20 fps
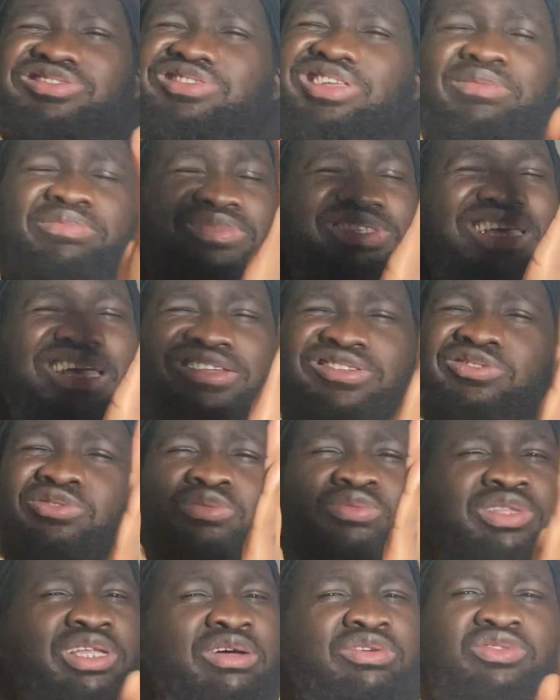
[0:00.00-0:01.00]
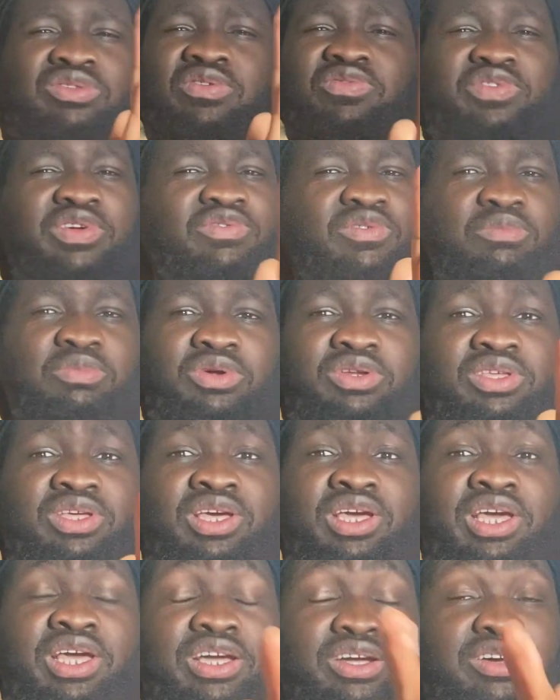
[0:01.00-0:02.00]
I'm telling you now, it's not for everybody.
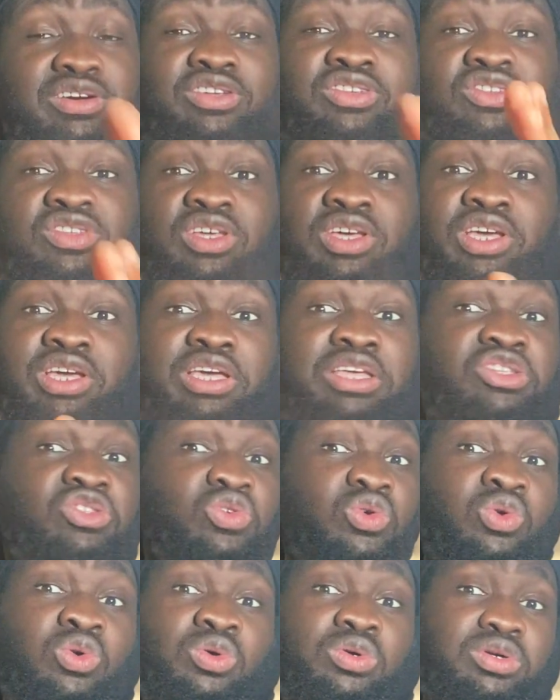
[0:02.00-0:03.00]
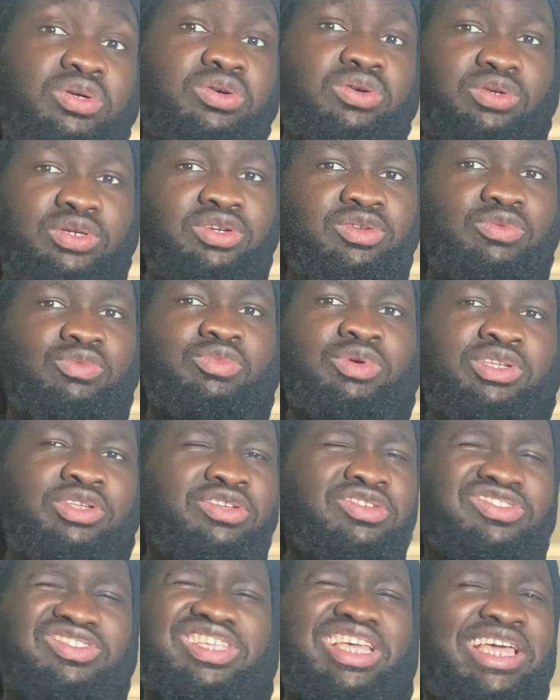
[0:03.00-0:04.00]
Because it's all good when you're
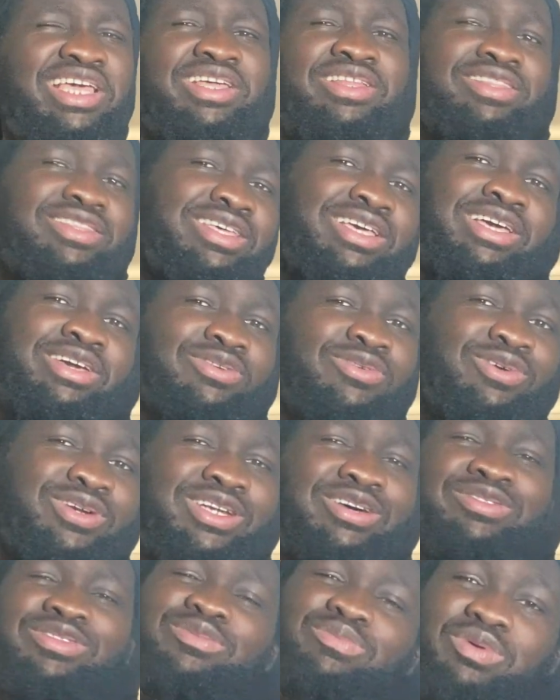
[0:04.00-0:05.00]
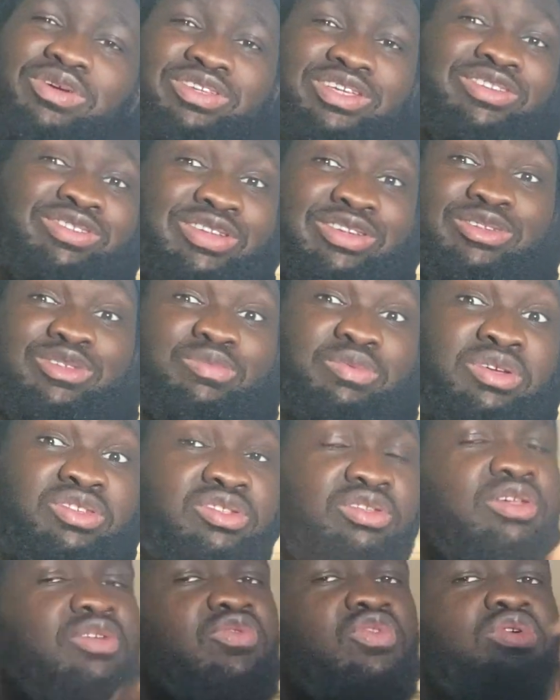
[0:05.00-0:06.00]
saying, yeah, got down this person, get down this
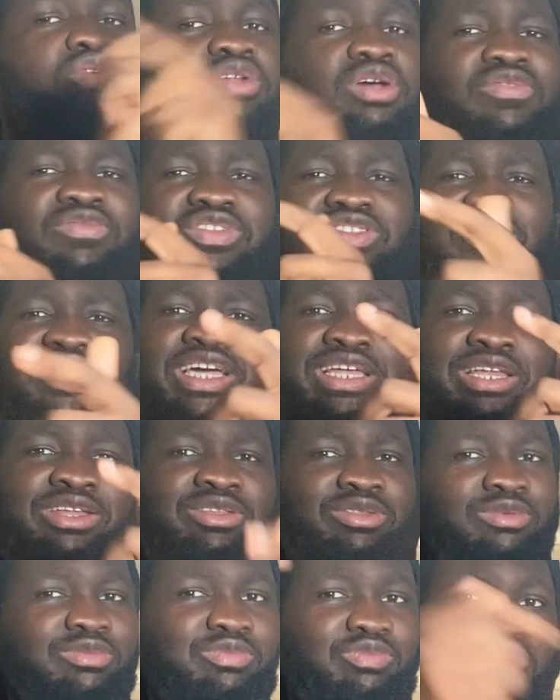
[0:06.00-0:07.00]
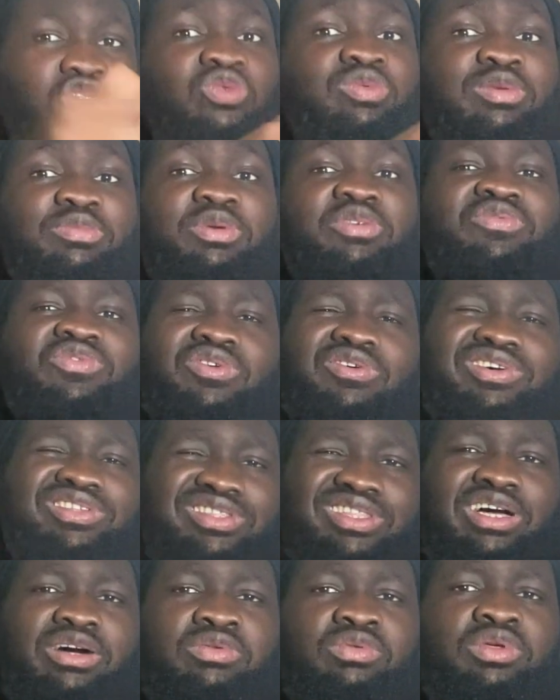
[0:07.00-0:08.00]
person. If you're on the other side and too many people got him
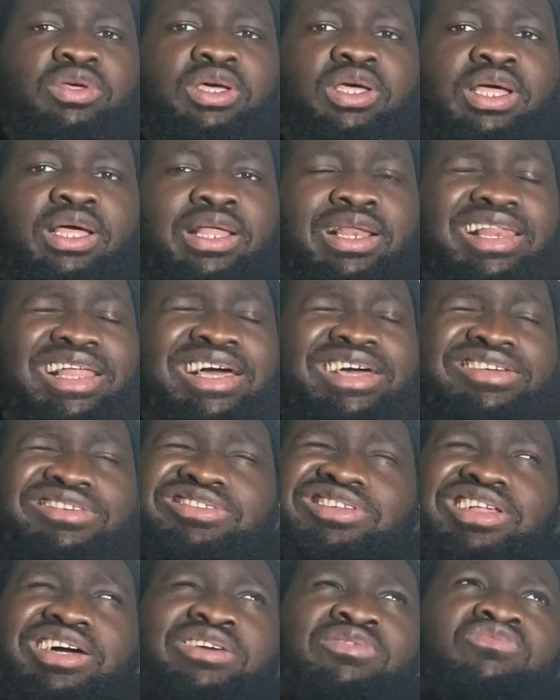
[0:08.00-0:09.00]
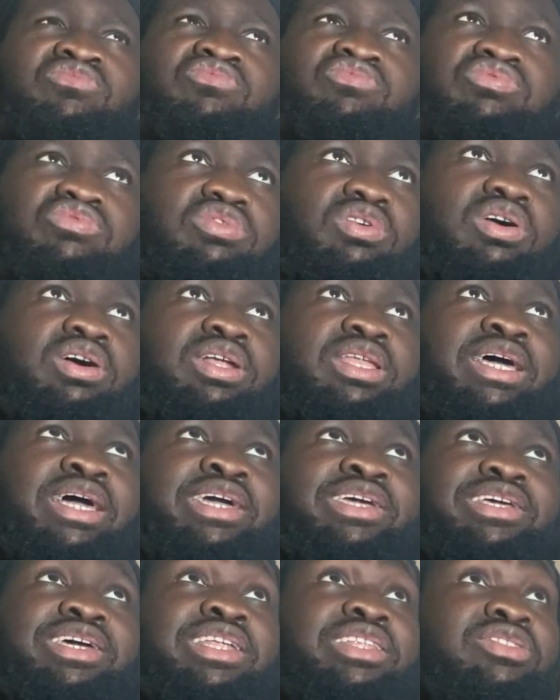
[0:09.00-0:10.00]
down, like, you're like, raw,
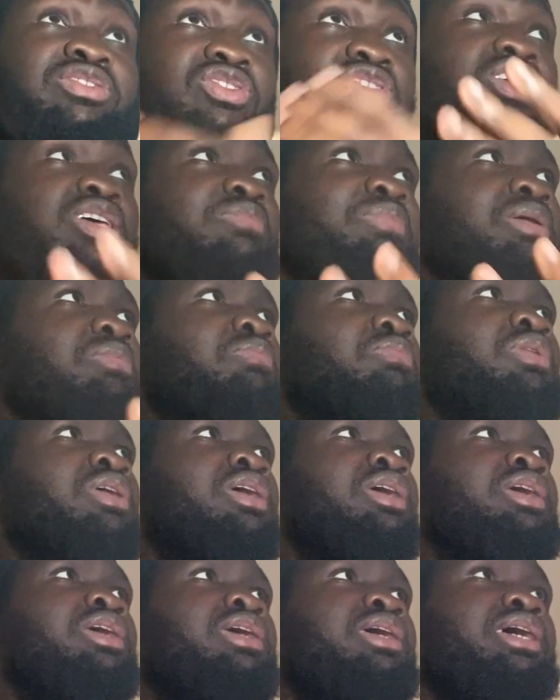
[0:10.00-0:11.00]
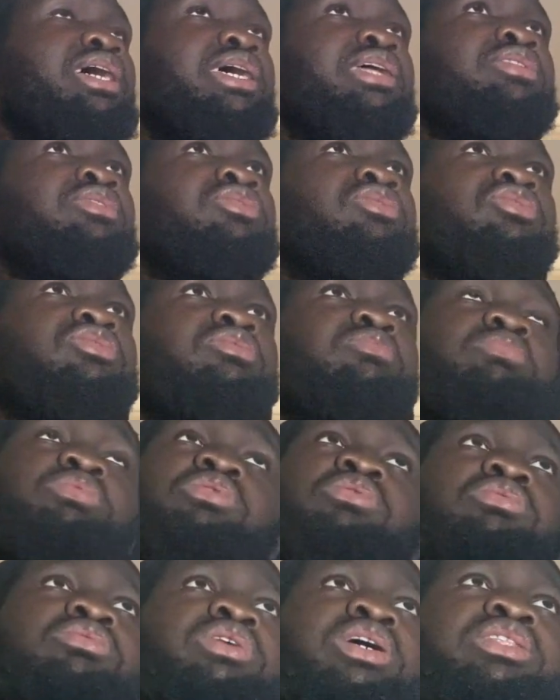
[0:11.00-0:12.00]
like, and so, man, and,
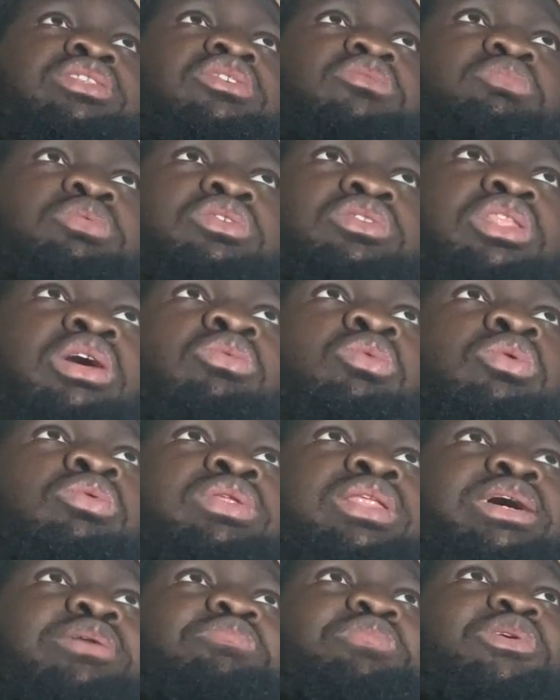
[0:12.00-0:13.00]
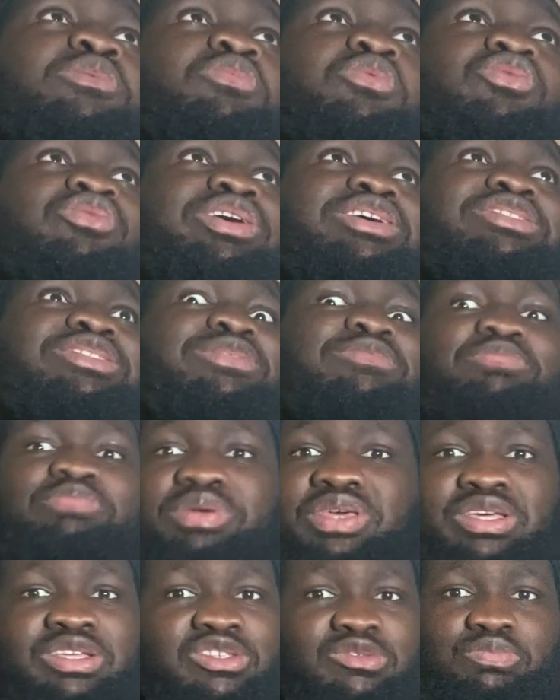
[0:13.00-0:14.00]
bro, at this point, they won't let people rest in
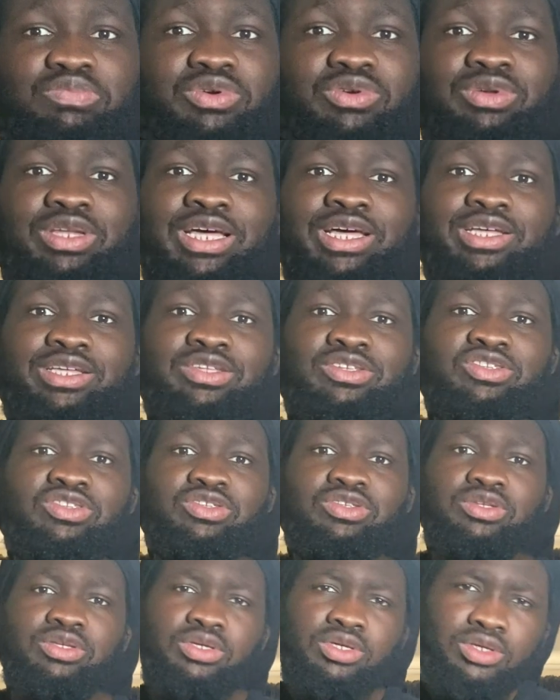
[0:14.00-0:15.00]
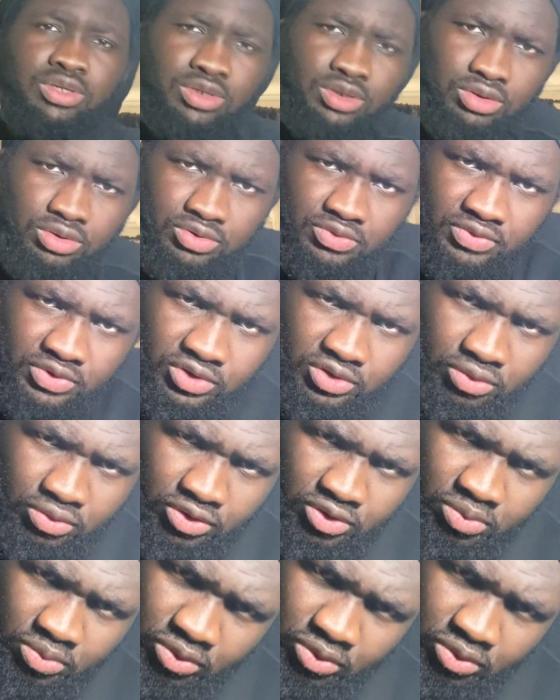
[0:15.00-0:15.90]
peace, bro, like, it's, honestly, someone's